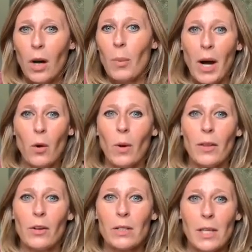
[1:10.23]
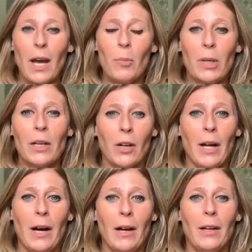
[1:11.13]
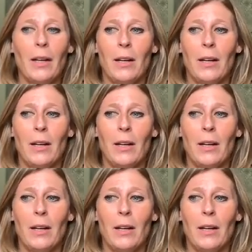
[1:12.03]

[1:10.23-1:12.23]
about whether it's happening or not.